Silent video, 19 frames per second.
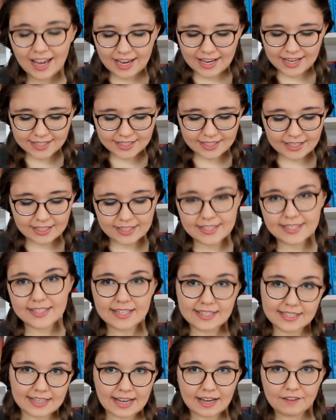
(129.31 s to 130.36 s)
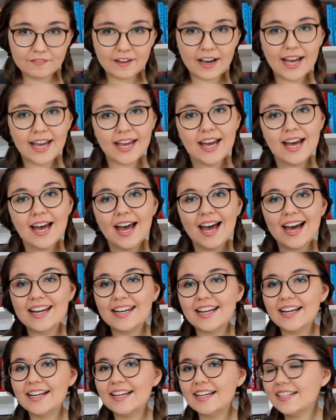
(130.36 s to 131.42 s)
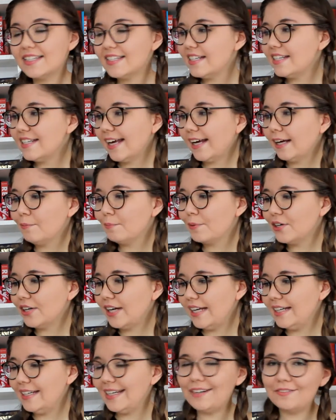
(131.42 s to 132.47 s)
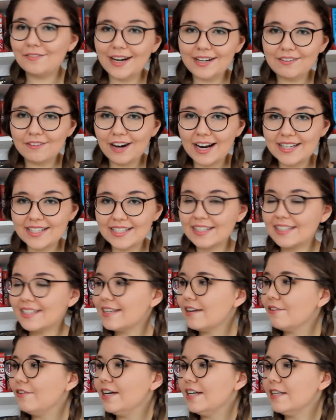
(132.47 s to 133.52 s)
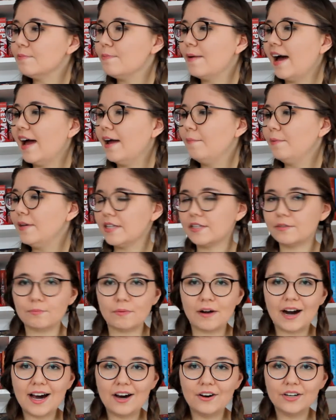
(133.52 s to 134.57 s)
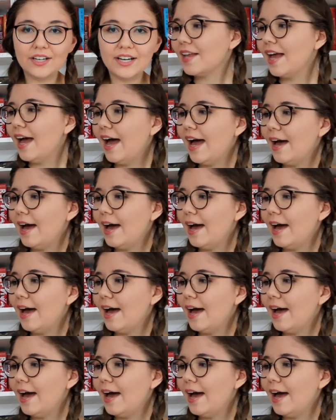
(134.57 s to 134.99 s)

and it's sci-fi, and that is the second book in the Red Rising series by Pierce Brown,